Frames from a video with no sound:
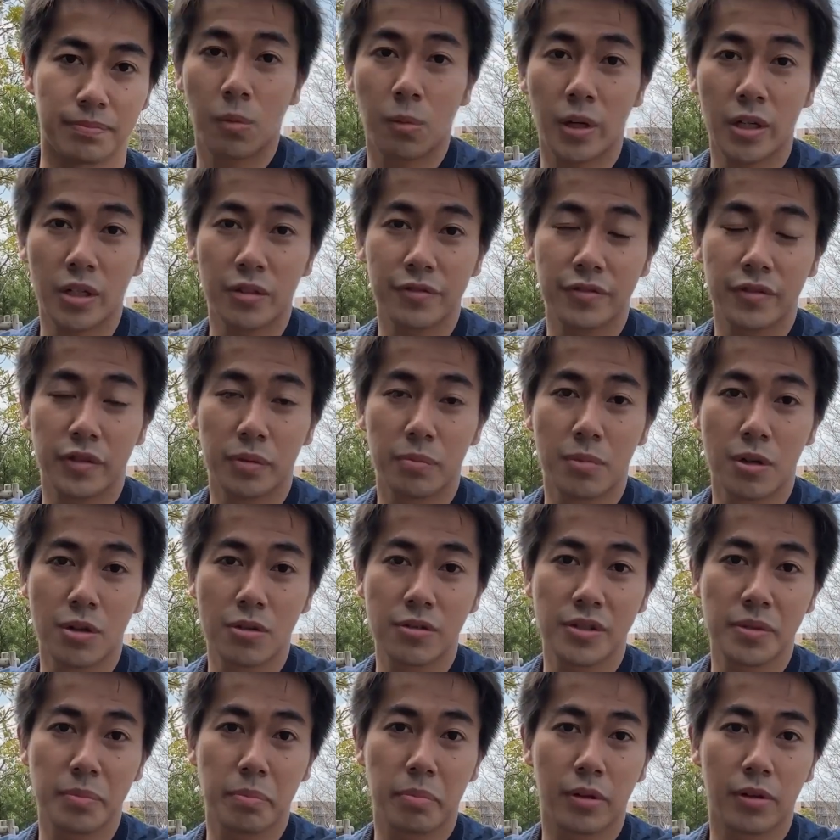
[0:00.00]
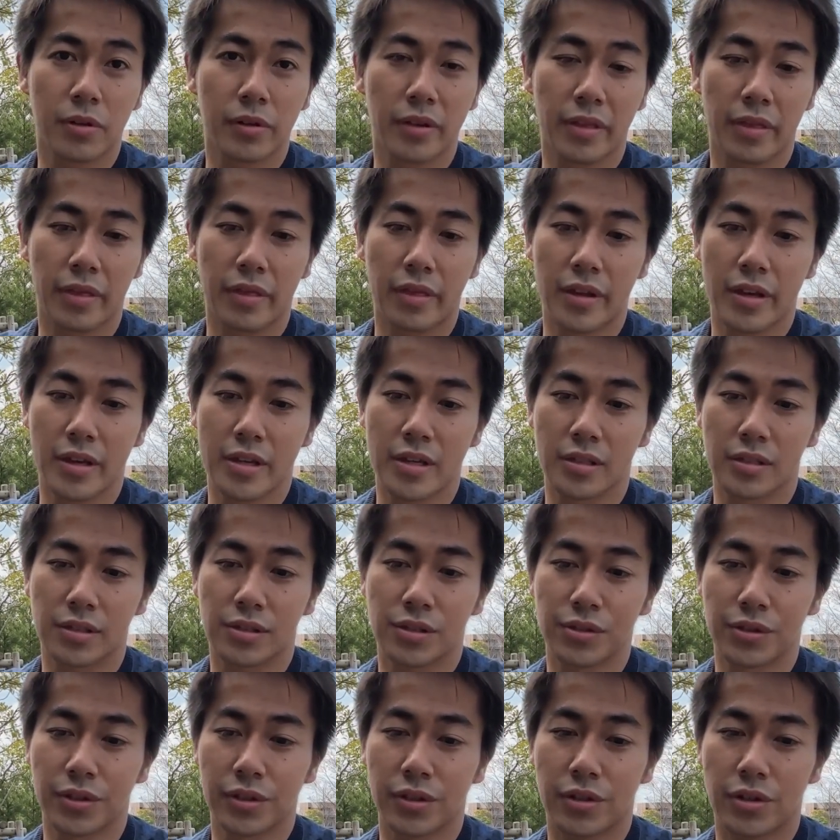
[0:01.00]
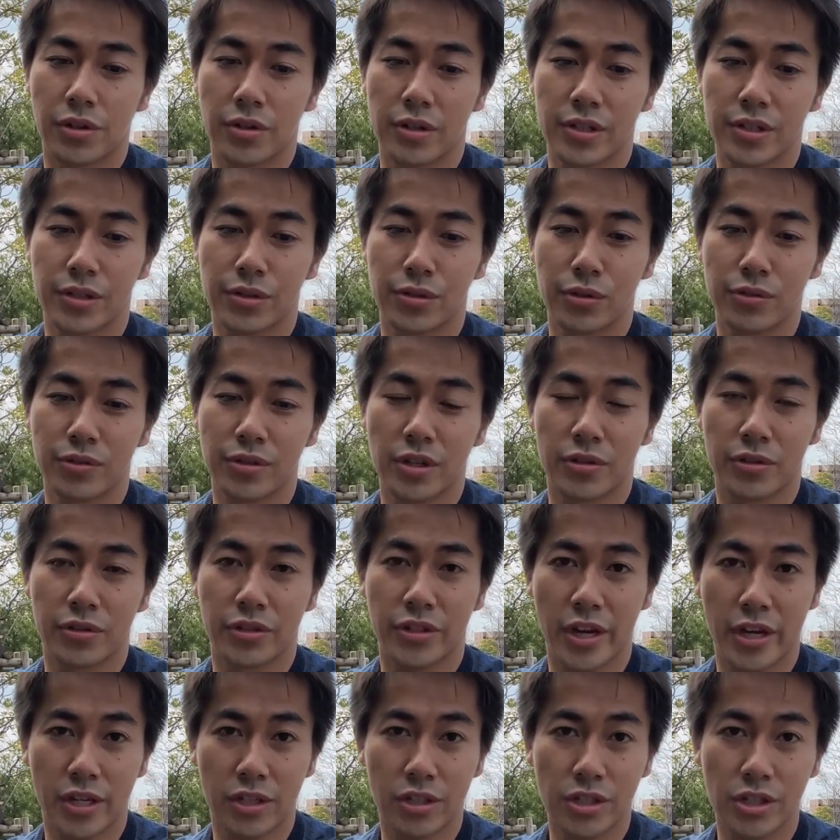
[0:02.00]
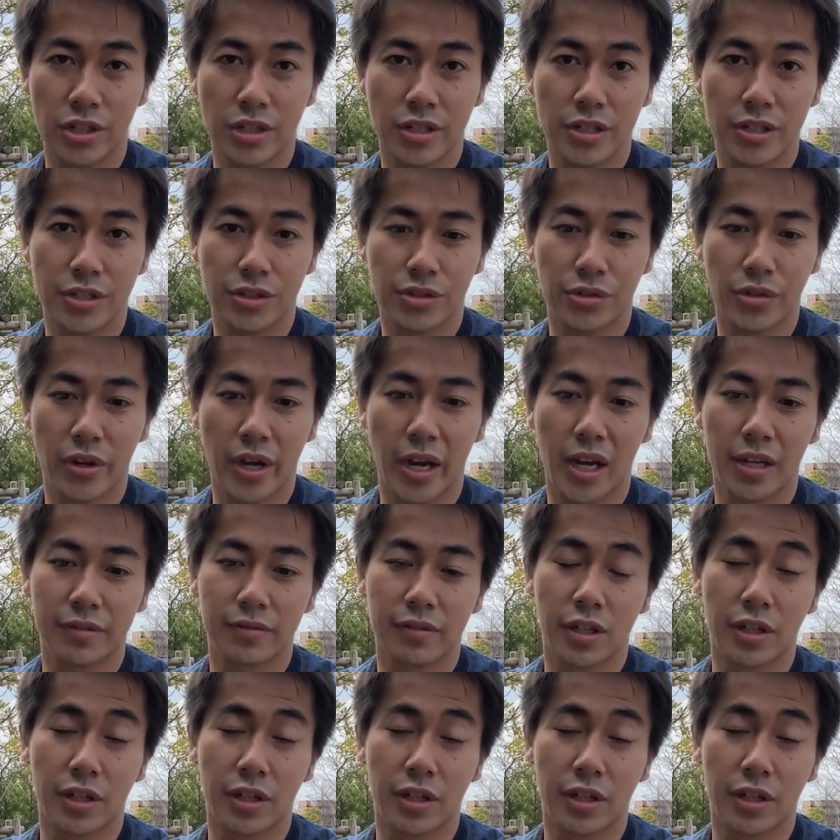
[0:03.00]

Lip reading: One of the most important things to increase user retention is to have